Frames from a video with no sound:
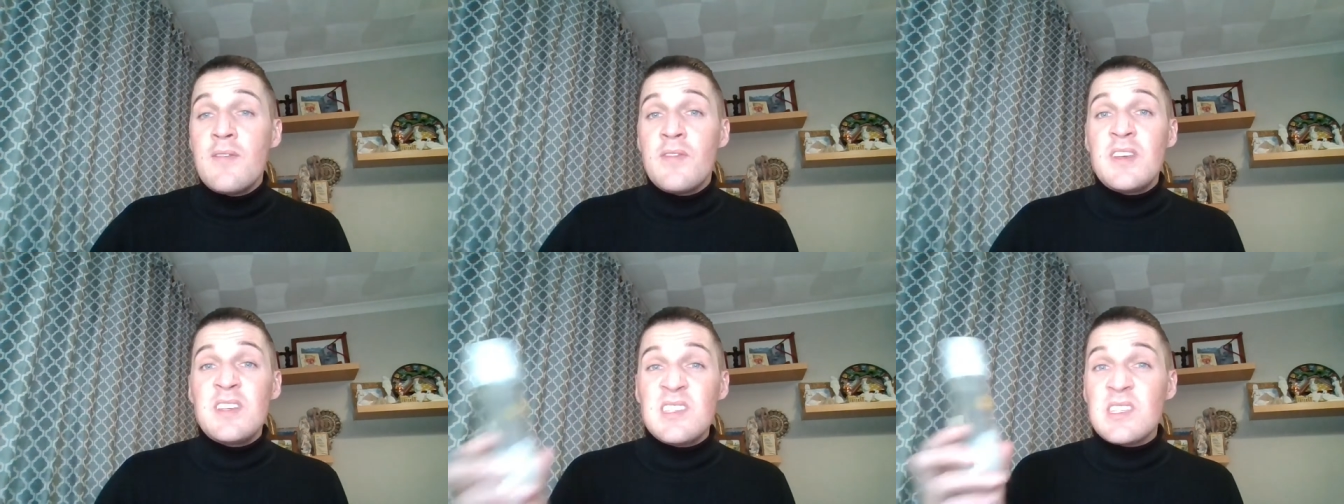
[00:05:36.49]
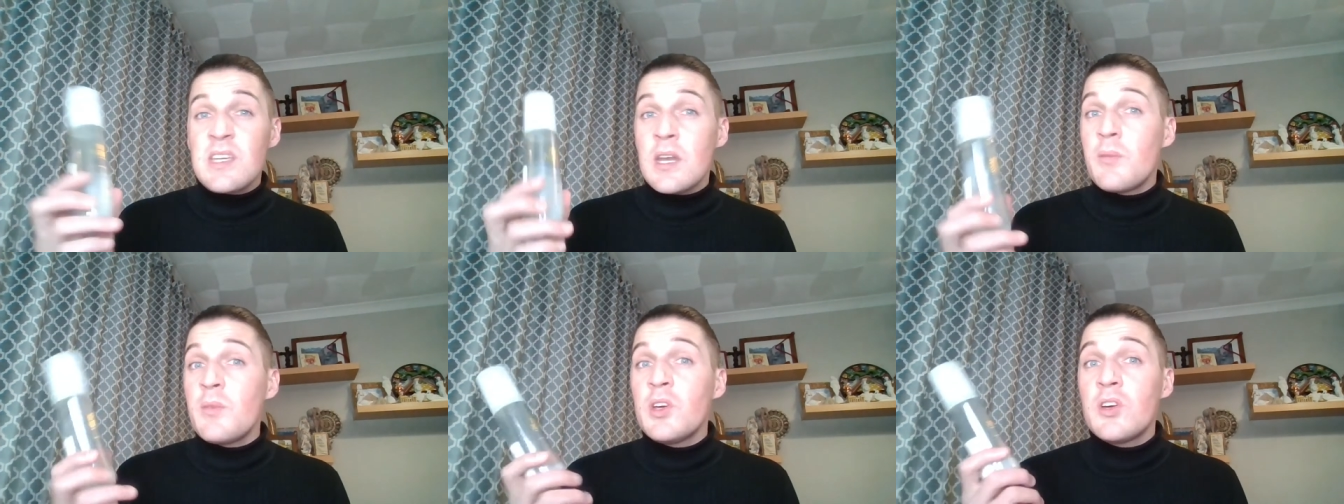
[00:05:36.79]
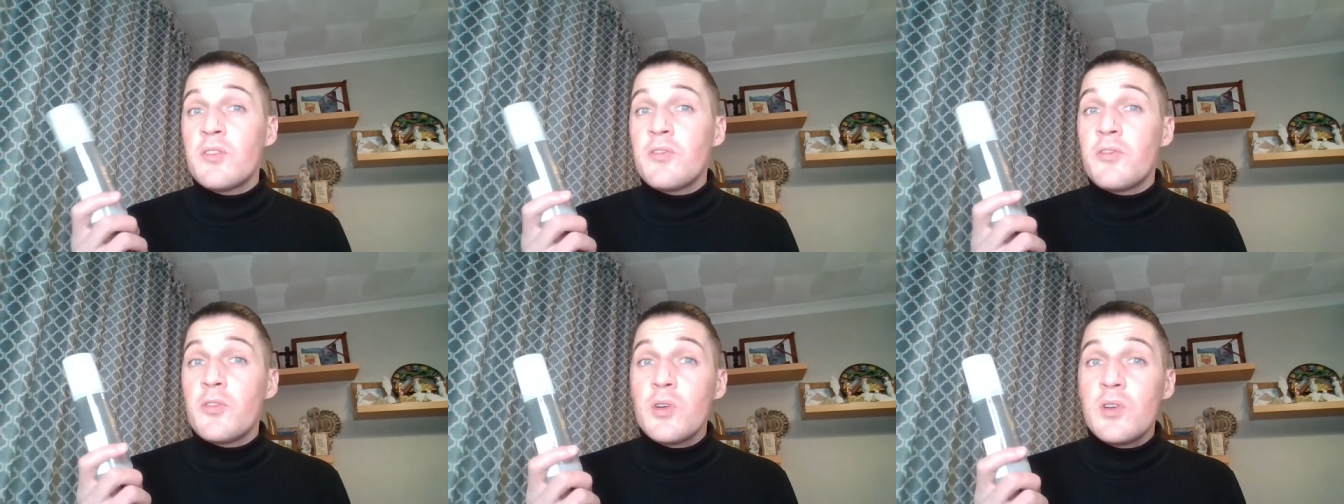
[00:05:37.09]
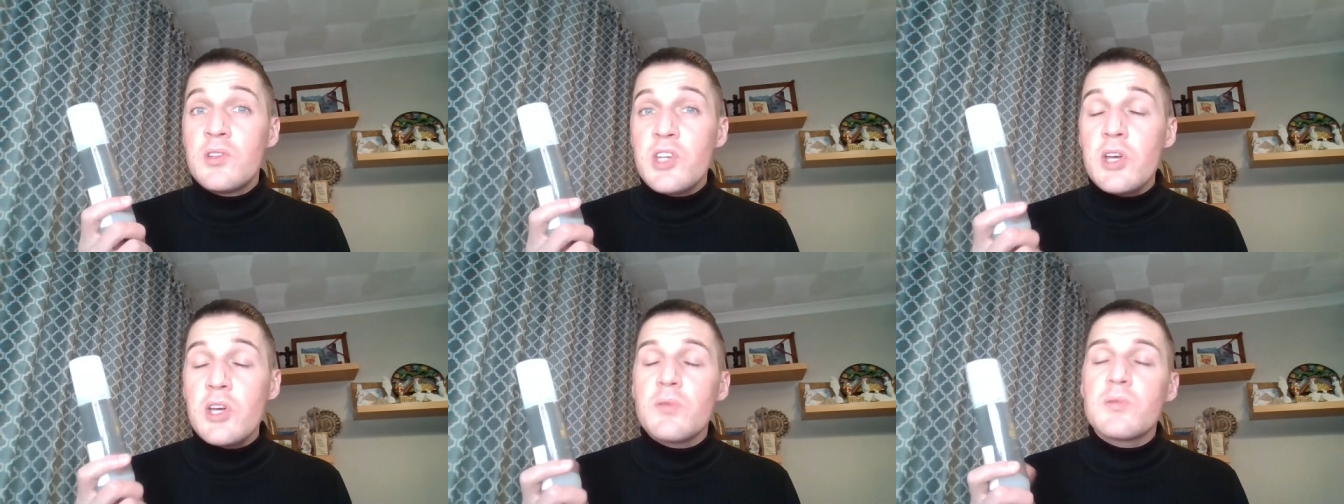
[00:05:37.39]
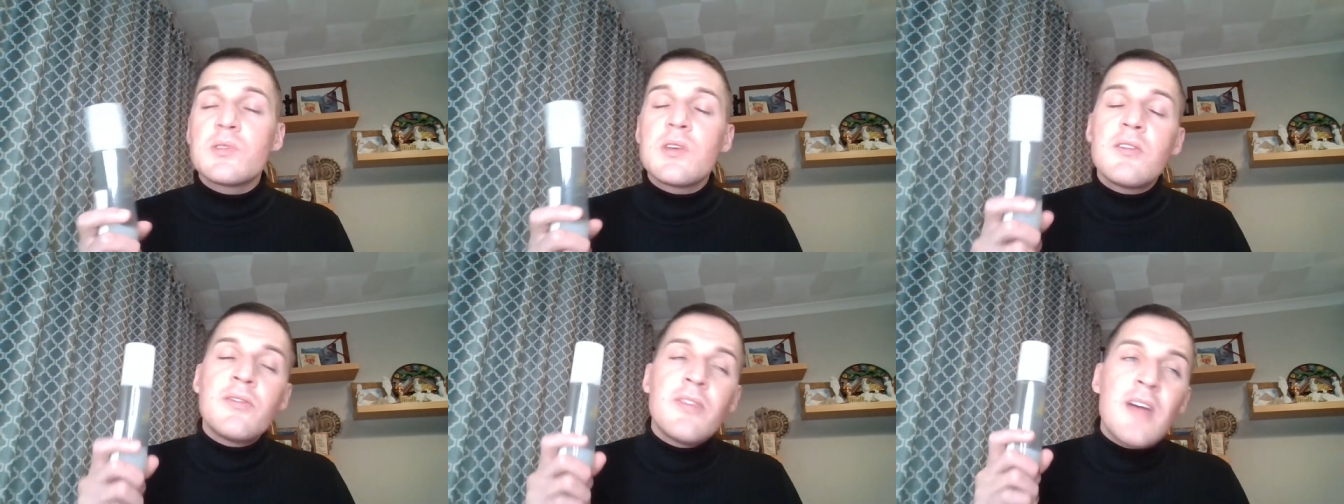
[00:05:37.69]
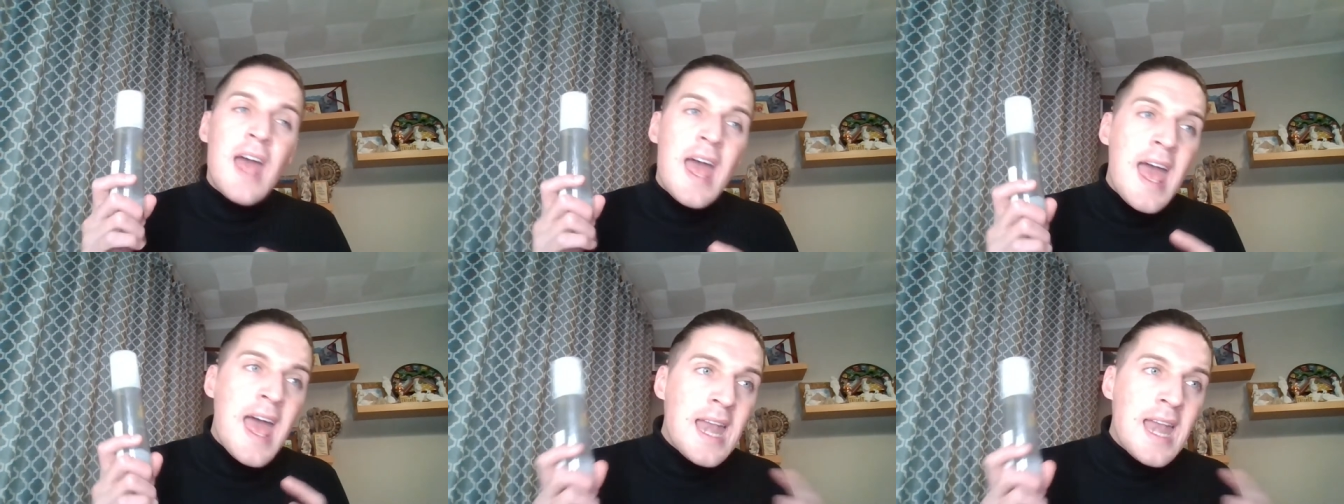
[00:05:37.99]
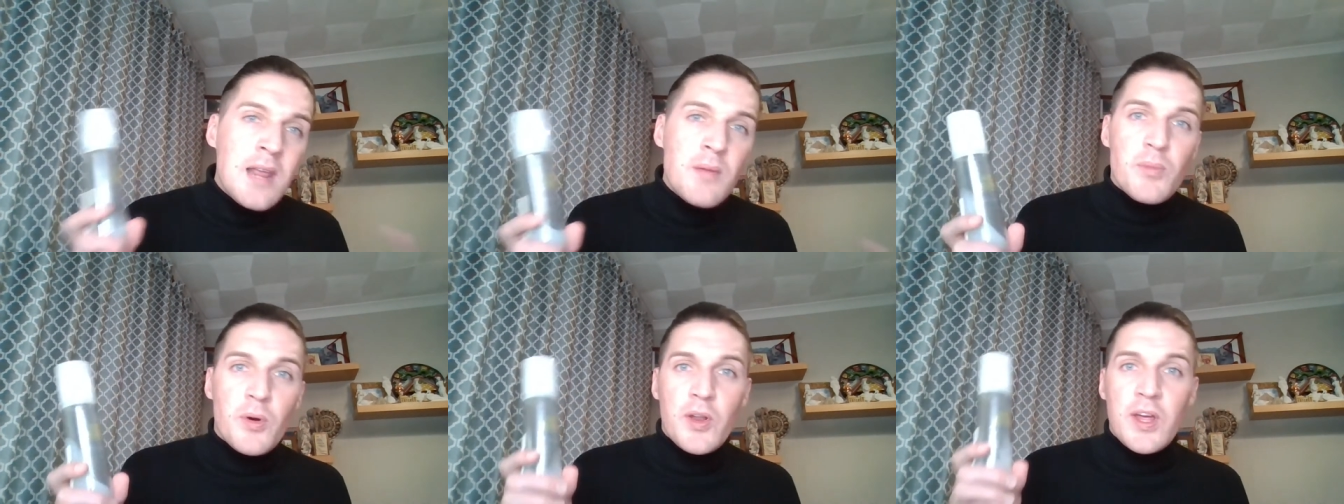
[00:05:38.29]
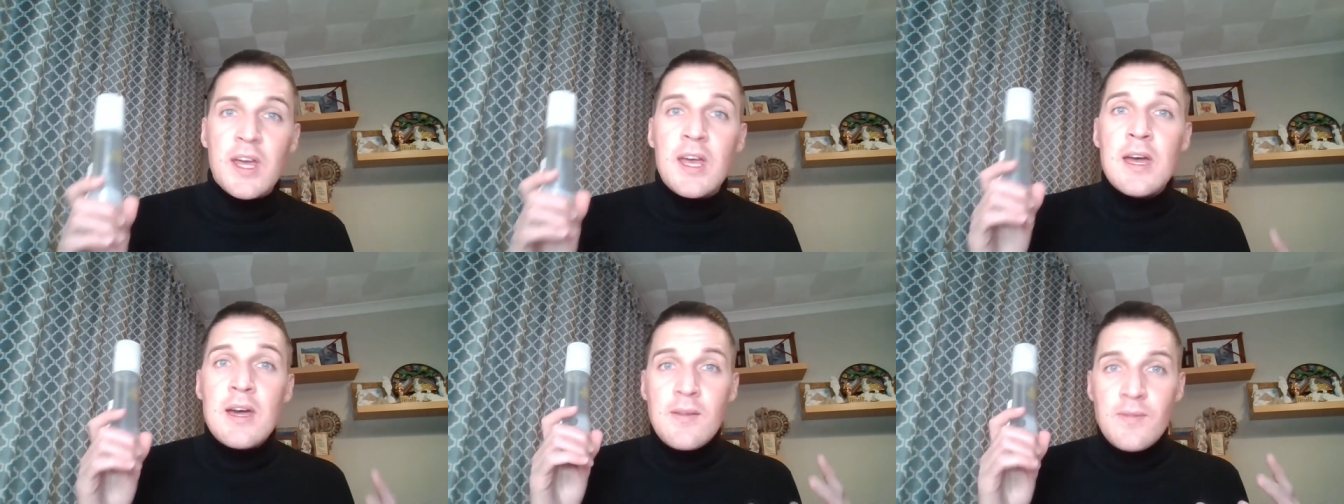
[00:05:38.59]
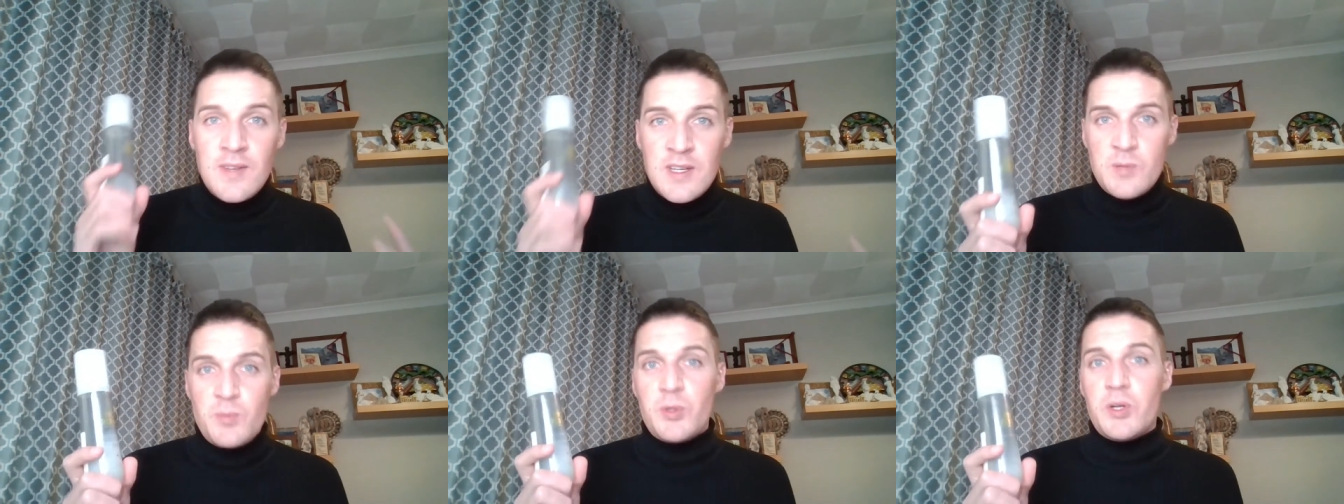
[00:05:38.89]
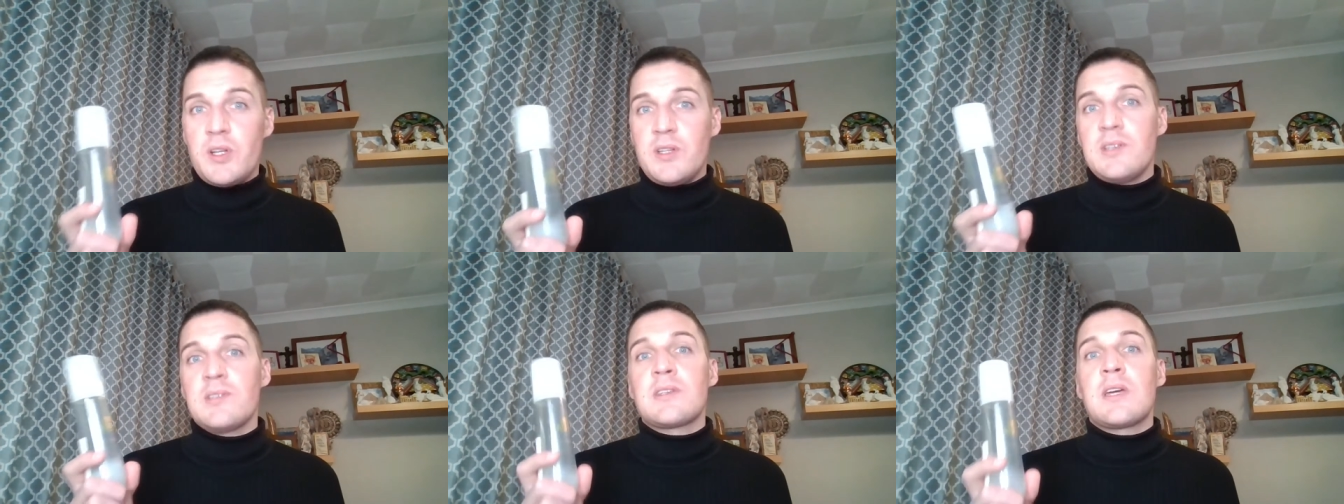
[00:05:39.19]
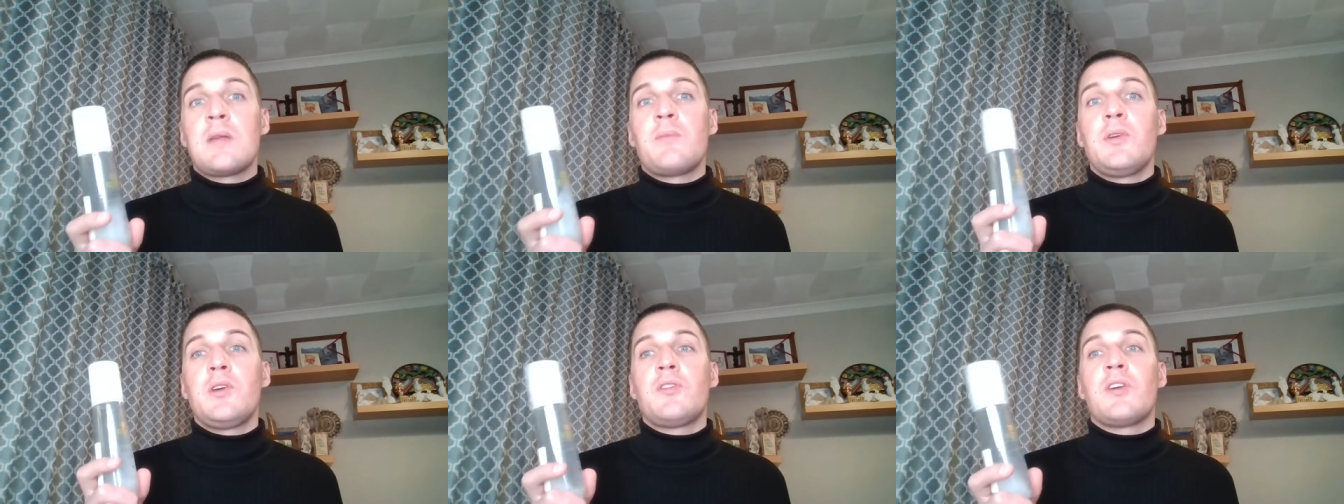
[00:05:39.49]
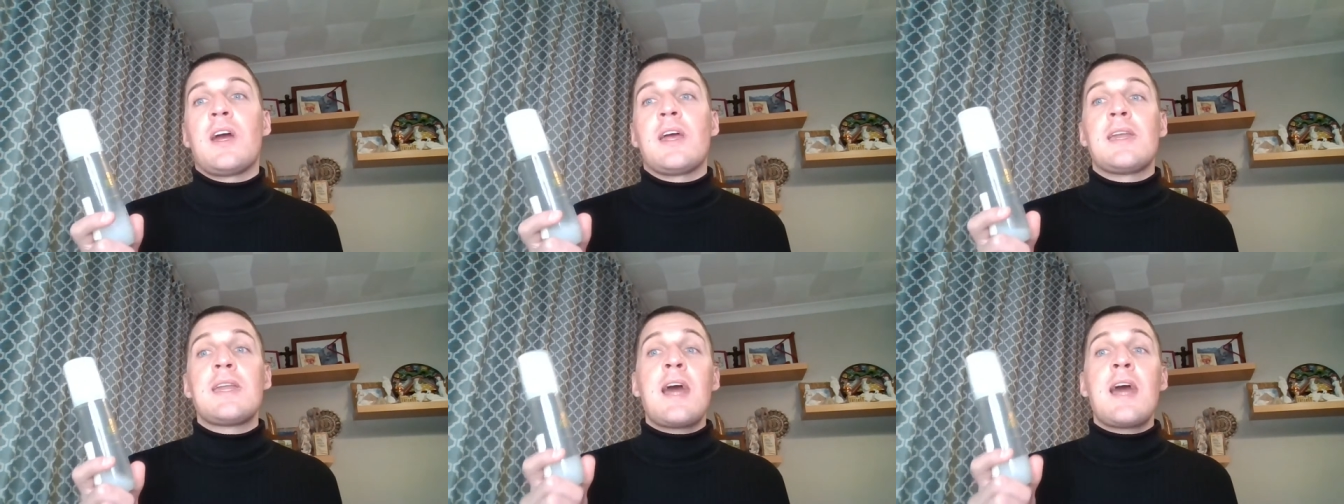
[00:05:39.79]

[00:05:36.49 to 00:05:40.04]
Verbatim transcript: This is going to be good for you too. So for anybody, this product is going to be great.